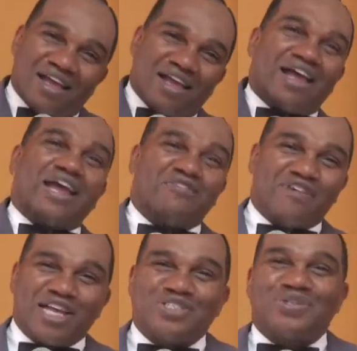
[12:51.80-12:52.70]
I
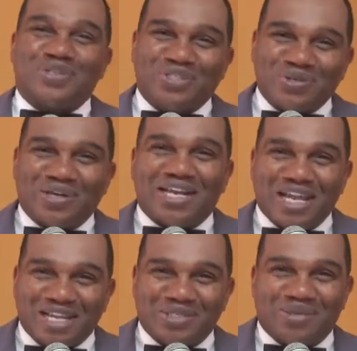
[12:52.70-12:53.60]
invite you to join
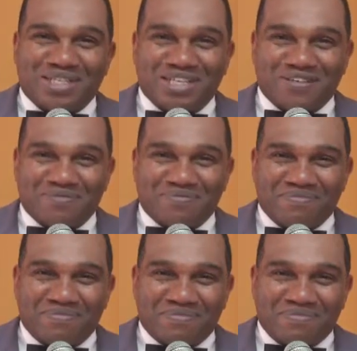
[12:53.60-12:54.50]
hands with them.
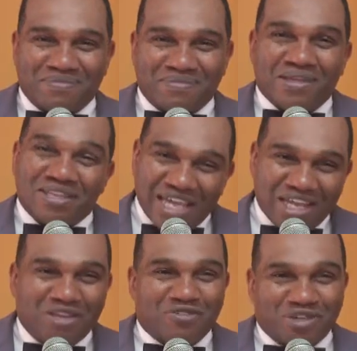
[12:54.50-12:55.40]

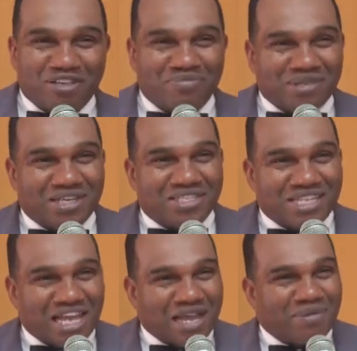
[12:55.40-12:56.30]
Thank you for giving me your
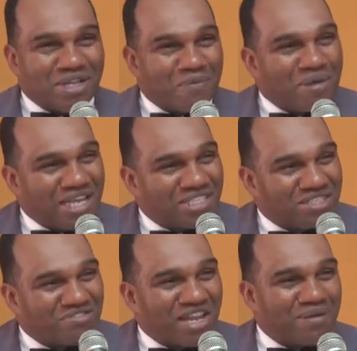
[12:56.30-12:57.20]
time and your
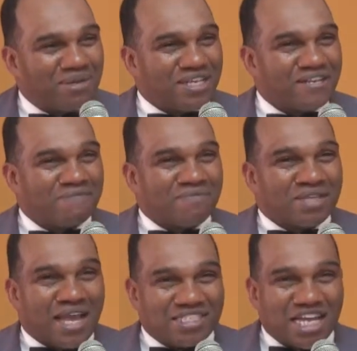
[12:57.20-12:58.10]
patience, family,
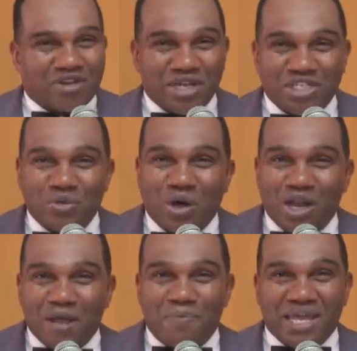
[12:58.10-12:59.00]
as I greet you
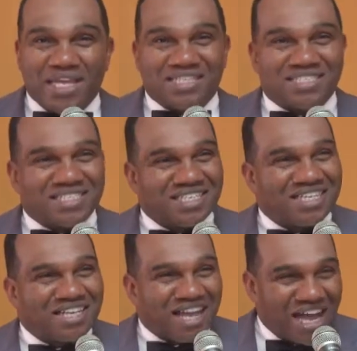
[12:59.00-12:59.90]
all in peace.
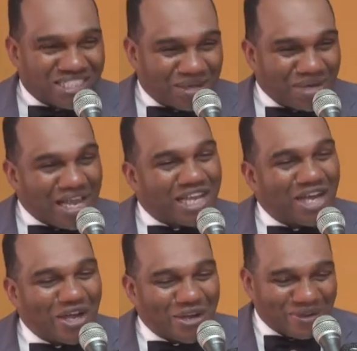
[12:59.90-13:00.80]
Assalamu
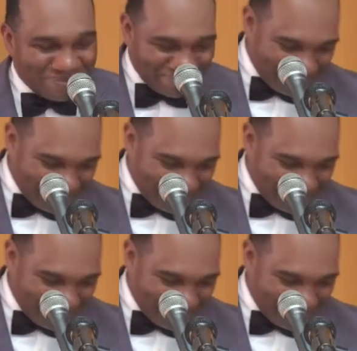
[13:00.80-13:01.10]
alaikum.